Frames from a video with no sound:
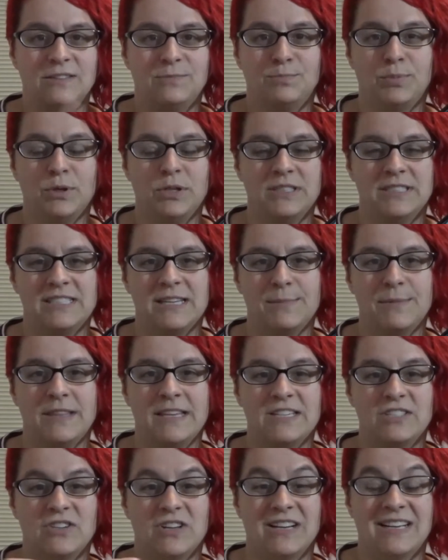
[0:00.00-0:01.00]
put some of
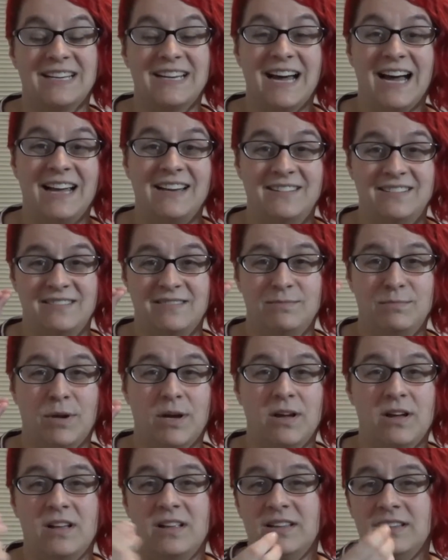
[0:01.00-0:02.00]
this on a cotton
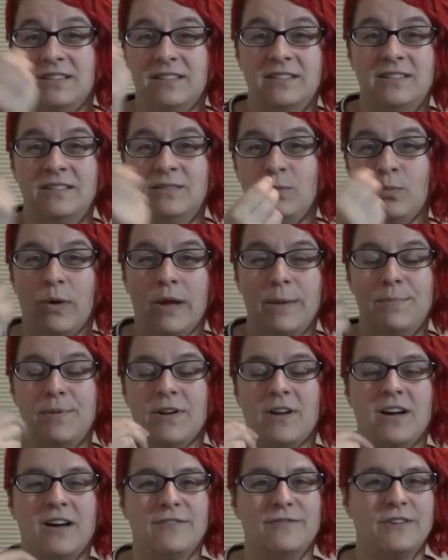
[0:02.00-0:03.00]
ball, wipe
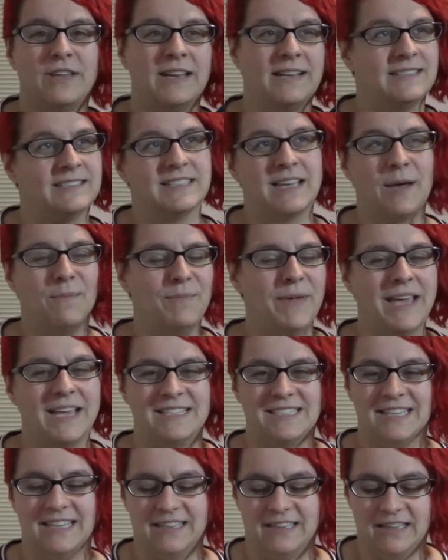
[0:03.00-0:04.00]
it off, and it's
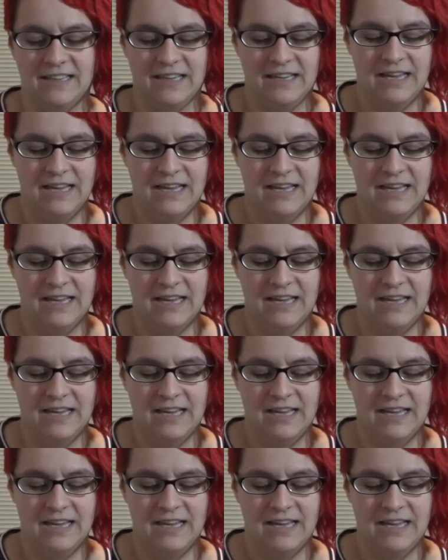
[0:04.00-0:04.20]
amazing.